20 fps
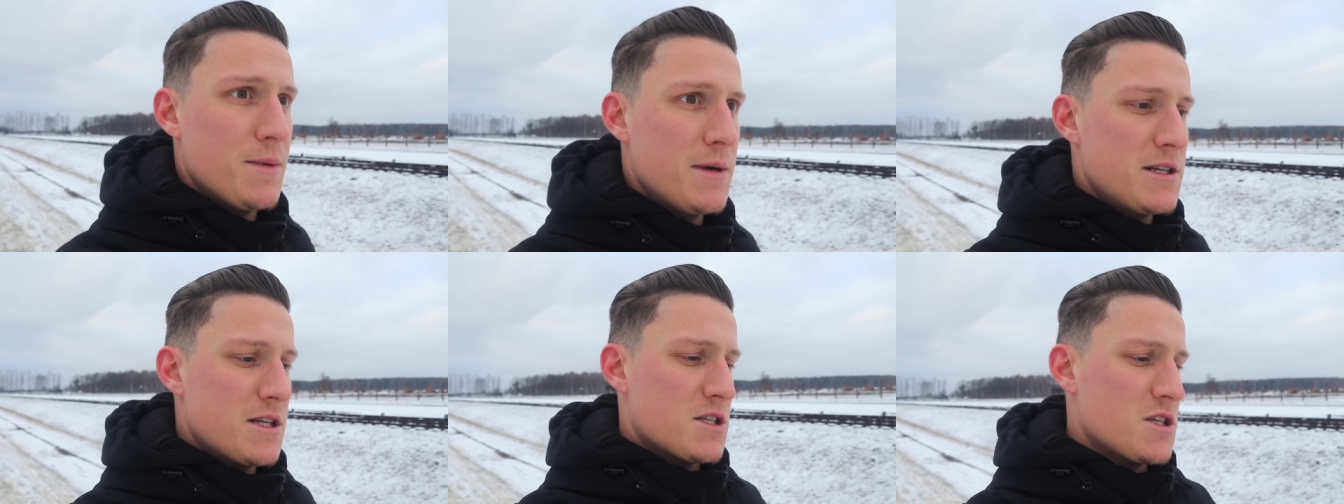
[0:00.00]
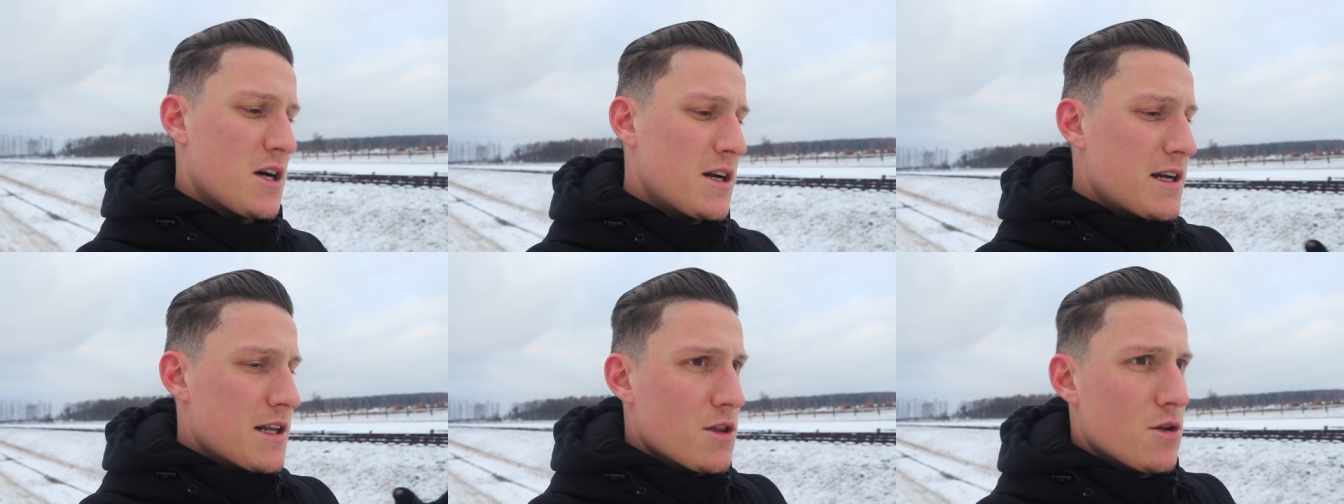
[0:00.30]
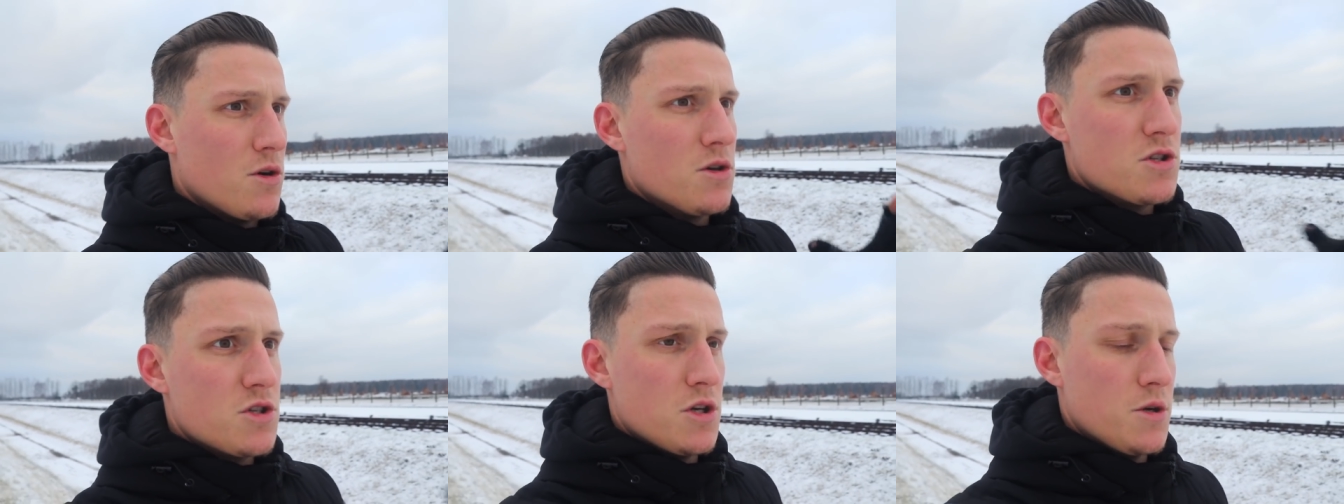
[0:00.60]
We decided
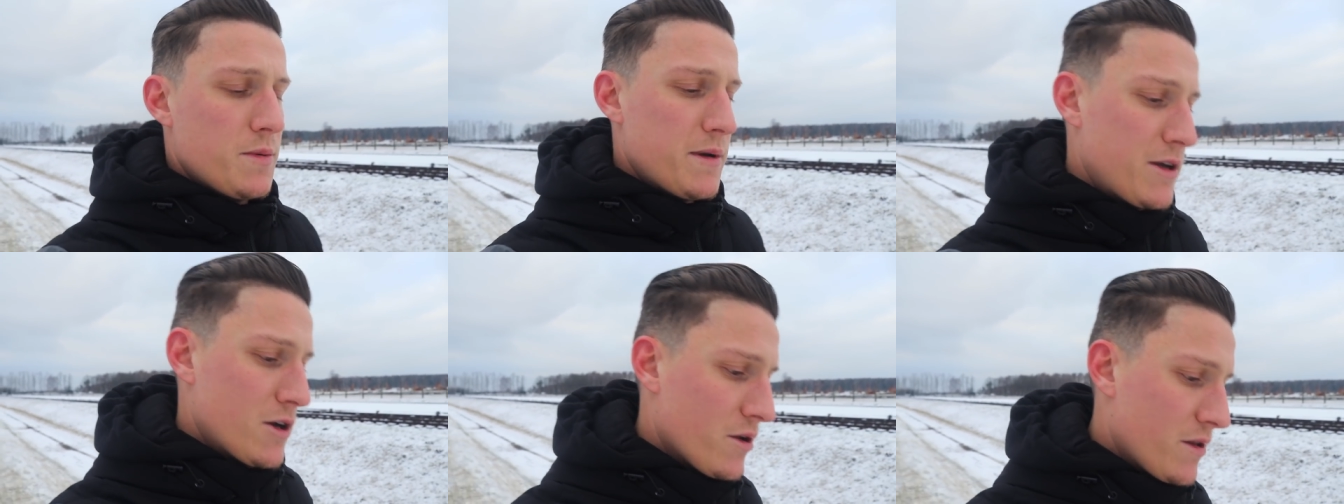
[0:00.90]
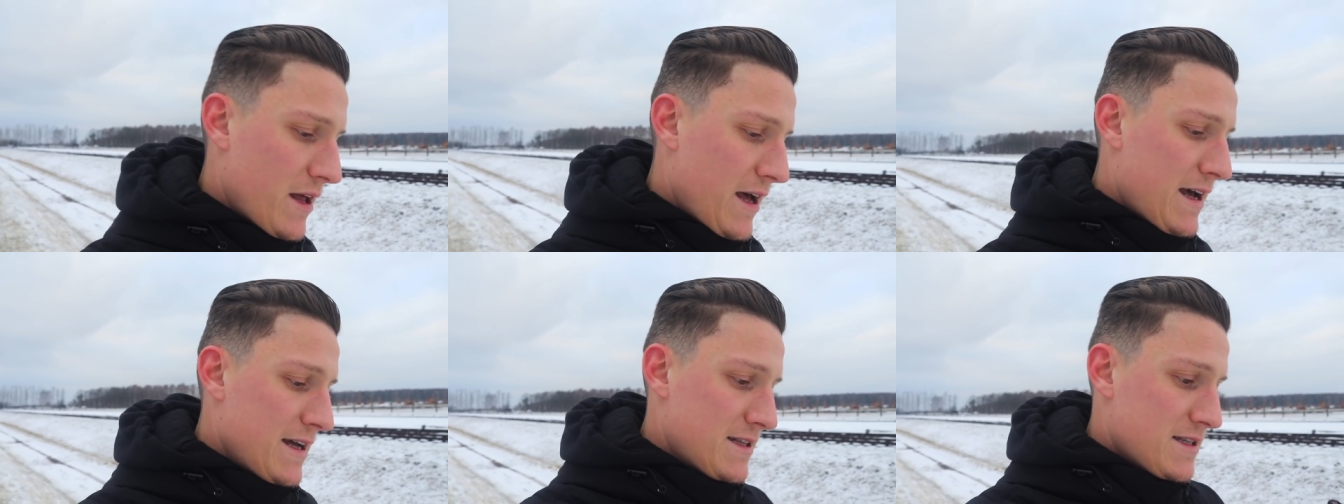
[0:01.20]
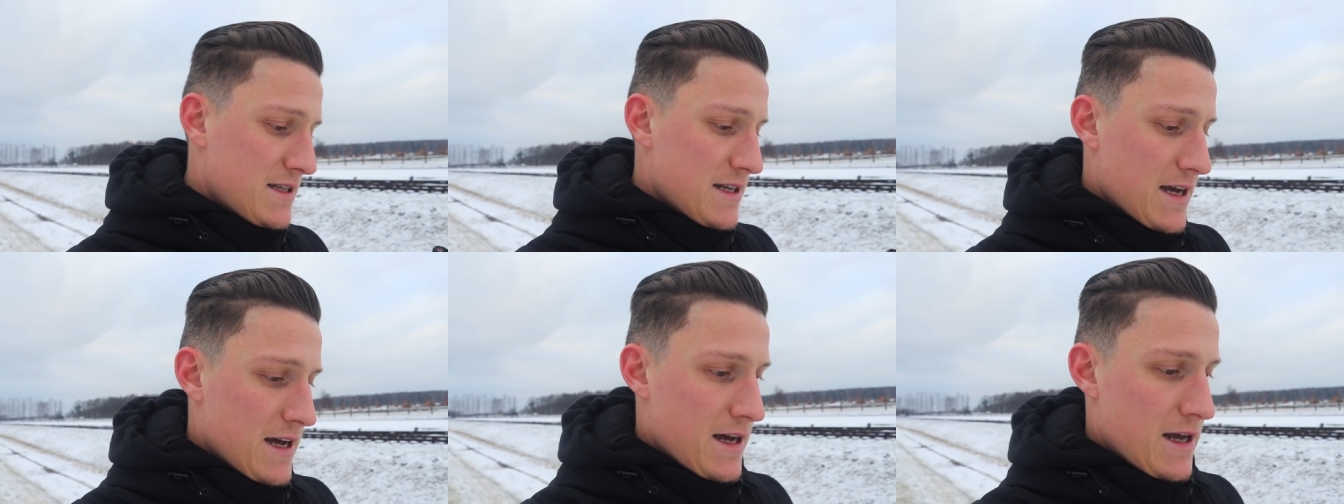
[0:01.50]
not to. We got the
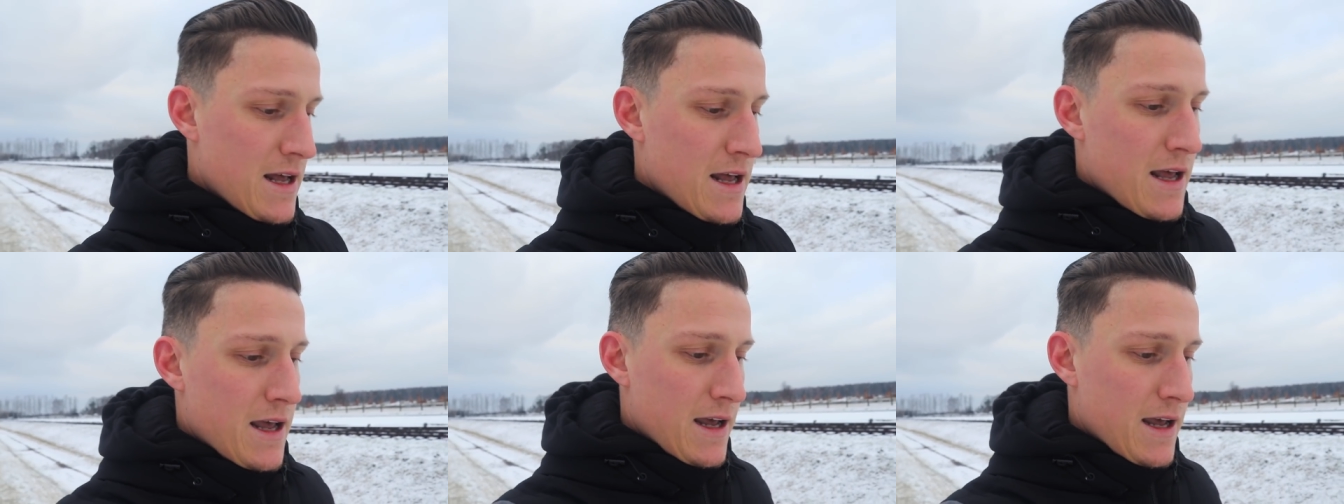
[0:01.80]
headset